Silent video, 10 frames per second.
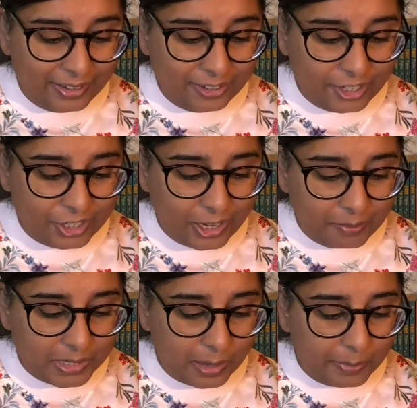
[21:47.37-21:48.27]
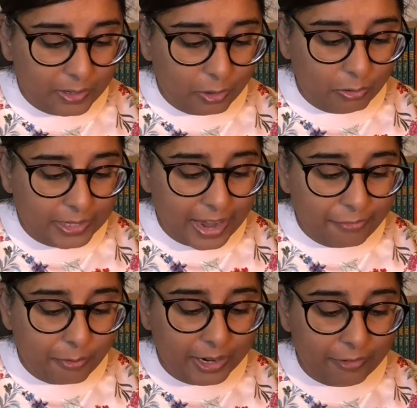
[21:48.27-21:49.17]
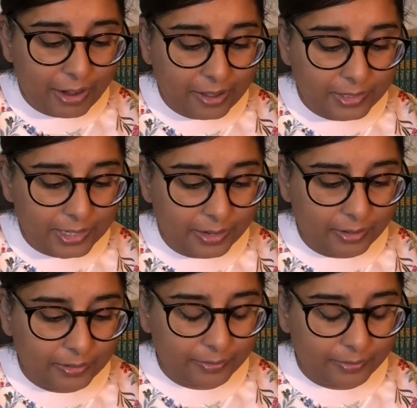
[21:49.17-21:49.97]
She jumped up and called everyone around her.